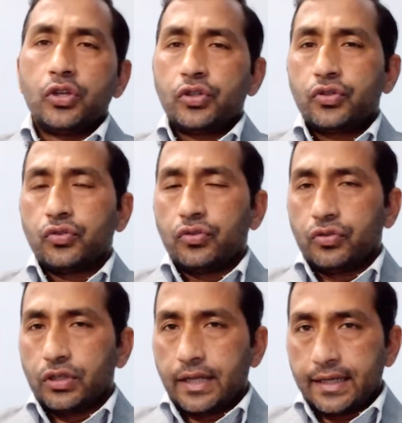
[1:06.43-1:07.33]

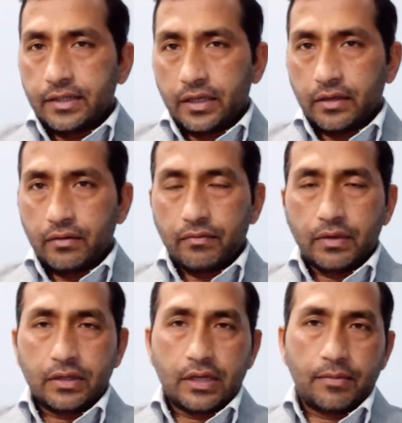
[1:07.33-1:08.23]
So the next thing
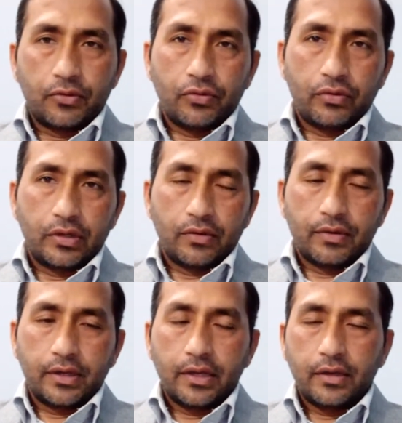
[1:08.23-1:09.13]
what I'm going to
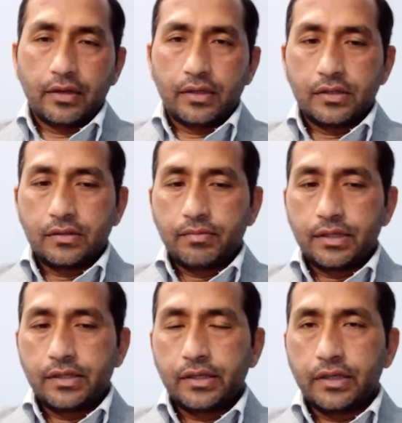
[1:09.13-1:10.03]
cover here is
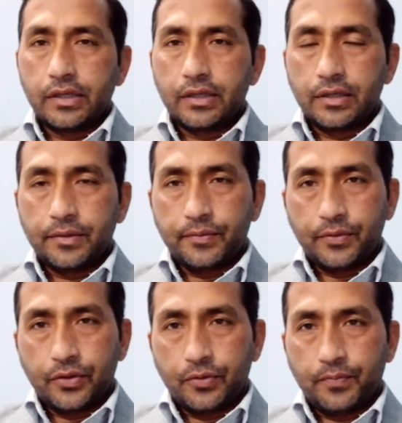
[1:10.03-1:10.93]
basically
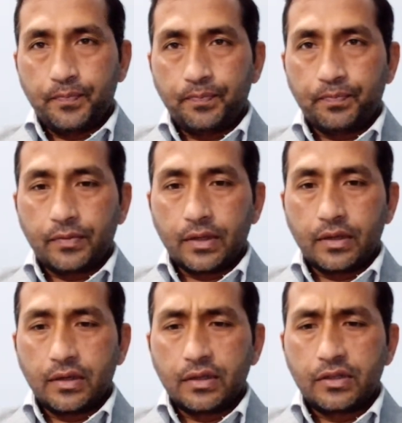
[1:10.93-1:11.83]

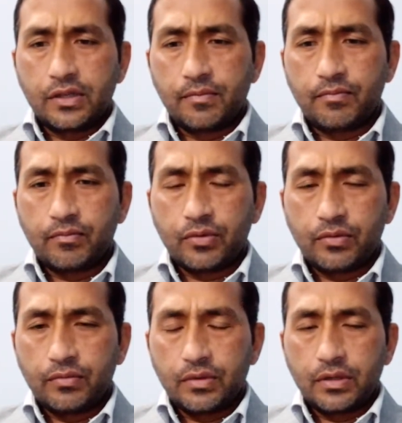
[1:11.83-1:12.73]

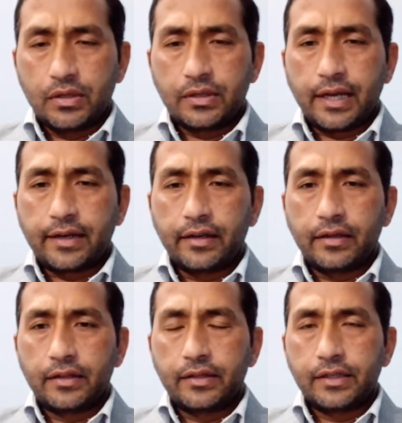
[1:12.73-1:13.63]
some
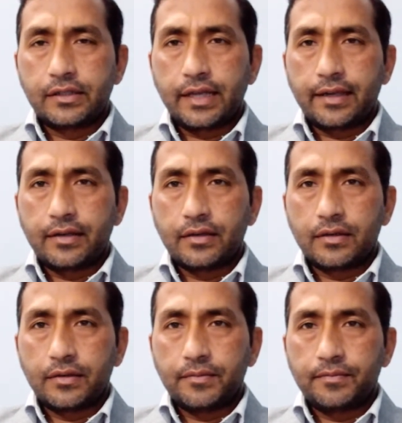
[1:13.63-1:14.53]
technical things like
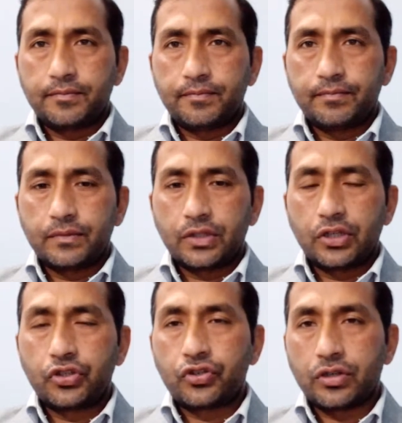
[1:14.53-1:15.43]

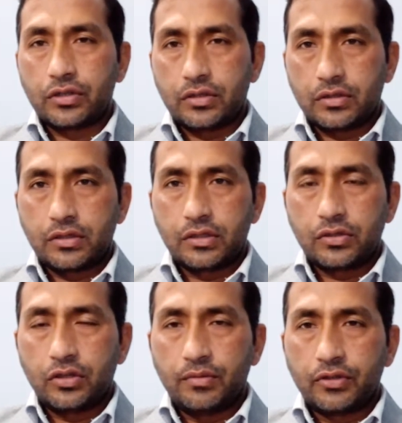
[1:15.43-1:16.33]
constructor. There's a
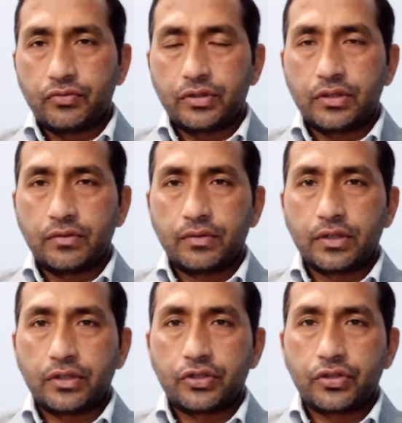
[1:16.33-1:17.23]
common question with
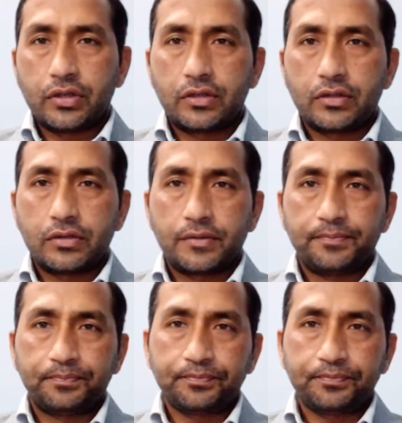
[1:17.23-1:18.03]
the constructors.